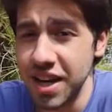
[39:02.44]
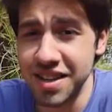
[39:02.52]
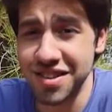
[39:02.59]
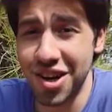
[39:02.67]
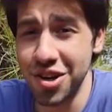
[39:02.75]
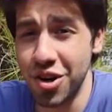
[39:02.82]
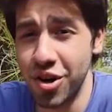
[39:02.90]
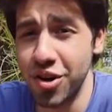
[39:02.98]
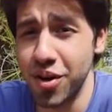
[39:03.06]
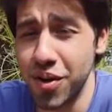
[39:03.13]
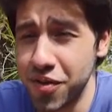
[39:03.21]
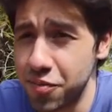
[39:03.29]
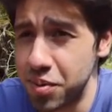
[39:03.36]
is unheard
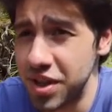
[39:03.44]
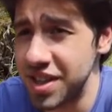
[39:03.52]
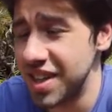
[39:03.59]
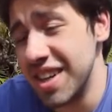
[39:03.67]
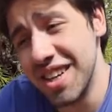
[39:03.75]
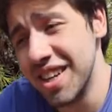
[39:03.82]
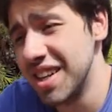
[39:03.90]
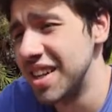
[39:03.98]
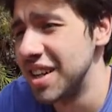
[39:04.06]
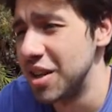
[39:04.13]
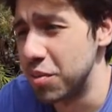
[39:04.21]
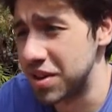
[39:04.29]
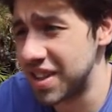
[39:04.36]
of, but
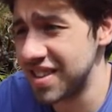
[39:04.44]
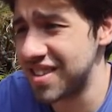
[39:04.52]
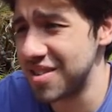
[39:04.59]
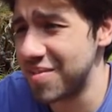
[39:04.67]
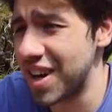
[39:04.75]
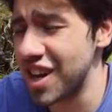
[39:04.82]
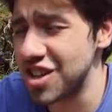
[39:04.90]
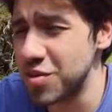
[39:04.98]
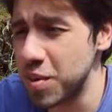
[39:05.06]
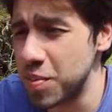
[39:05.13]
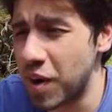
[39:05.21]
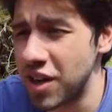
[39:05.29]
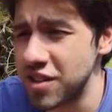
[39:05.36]
with this, it might actually
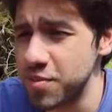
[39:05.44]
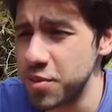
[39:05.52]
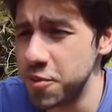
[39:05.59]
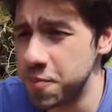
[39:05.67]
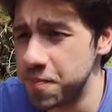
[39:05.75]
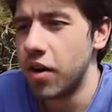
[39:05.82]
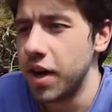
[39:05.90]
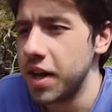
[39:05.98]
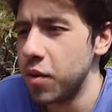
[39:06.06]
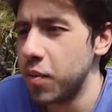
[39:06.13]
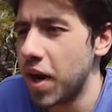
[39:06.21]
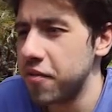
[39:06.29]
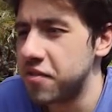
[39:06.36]
be possible. Alright,
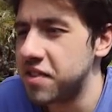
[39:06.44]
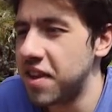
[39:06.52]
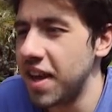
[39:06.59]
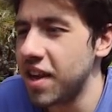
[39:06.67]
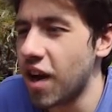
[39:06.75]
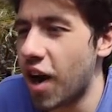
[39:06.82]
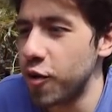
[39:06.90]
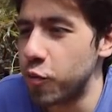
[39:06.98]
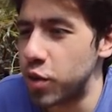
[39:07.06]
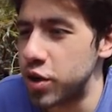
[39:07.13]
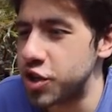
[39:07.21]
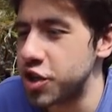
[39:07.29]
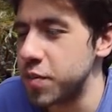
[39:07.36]
here we have Dagon
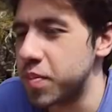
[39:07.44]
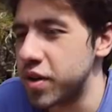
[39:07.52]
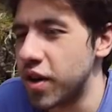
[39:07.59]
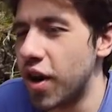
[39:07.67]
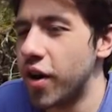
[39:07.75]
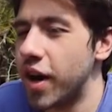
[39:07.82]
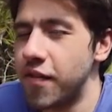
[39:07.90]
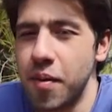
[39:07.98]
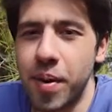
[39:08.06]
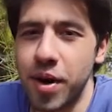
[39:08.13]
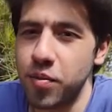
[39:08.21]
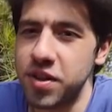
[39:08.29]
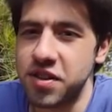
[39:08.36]
Worshipper. Oh,
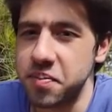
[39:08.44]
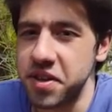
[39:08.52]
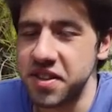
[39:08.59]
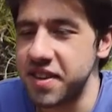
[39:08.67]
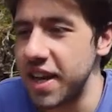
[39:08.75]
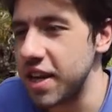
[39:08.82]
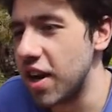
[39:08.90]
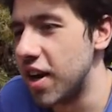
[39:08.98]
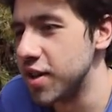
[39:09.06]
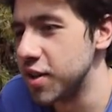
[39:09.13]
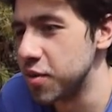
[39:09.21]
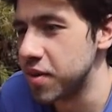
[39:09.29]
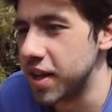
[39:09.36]
everybody wants a bit of
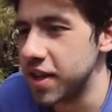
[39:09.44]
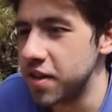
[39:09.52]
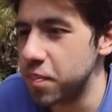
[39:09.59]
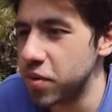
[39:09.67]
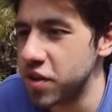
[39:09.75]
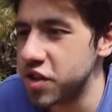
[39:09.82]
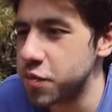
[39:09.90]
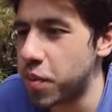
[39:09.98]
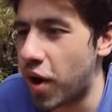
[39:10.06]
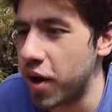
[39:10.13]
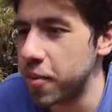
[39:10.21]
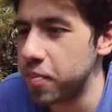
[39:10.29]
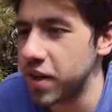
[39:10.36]
Dagon, don't they? Deploy
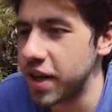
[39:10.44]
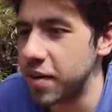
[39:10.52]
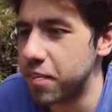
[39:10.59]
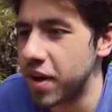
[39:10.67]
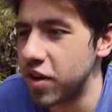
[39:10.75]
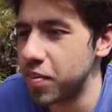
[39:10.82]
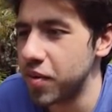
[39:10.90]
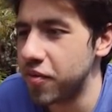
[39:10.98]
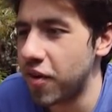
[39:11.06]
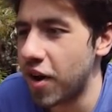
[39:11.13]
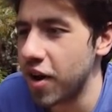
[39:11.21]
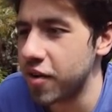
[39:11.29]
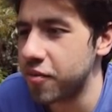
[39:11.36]
spawn and play Impenetrable
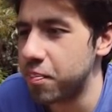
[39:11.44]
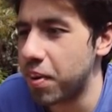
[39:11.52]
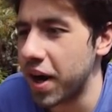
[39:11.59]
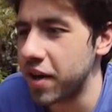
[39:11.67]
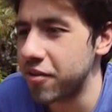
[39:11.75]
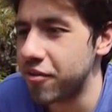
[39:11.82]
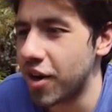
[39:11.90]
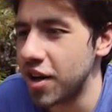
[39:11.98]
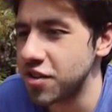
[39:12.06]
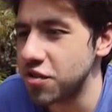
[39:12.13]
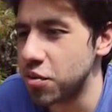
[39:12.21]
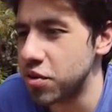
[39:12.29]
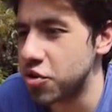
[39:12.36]
Fog, Biting
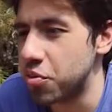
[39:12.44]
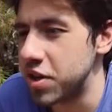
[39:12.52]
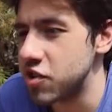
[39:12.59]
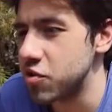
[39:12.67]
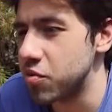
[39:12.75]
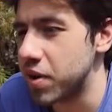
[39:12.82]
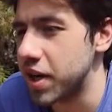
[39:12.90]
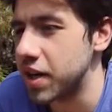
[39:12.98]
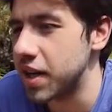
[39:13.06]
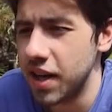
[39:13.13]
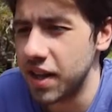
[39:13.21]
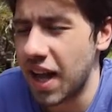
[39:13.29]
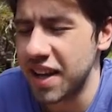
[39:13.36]
Frost, or Torrential
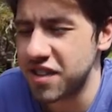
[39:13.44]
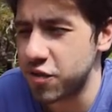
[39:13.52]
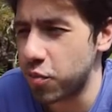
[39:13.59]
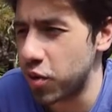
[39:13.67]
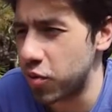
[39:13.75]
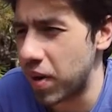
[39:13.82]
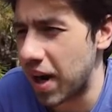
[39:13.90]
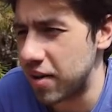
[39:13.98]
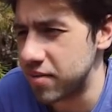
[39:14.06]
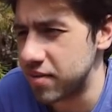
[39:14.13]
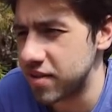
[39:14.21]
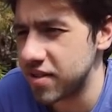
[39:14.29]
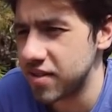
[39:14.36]
Rain. It lasts 1
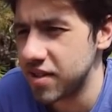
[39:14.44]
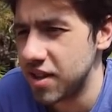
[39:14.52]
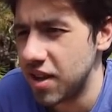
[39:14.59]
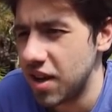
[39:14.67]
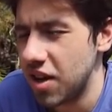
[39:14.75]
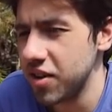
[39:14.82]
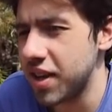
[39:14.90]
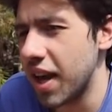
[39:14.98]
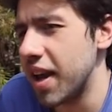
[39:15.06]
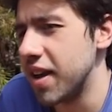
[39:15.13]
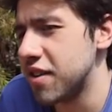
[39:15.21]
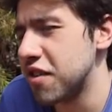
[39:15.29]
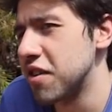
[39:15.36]
round.
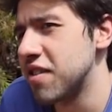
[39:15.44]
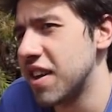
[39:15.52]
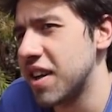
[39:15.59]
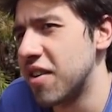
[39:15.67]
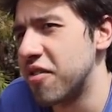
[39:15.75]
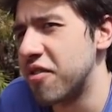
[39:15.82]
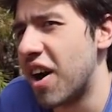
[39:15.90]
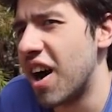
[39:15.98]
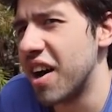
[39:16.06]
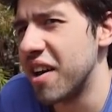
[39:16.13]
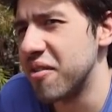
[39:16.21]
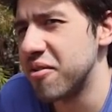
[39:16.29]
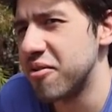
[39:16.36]
Okay, so it's like a
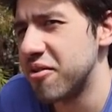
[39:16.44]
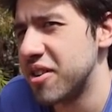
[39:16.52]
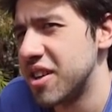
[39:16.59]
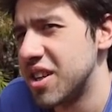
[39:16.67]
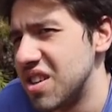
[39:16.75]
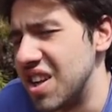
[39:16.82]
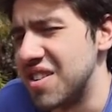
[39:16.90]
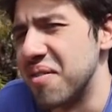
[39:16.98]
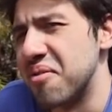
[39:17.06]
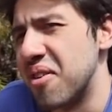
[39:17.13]
5. It's a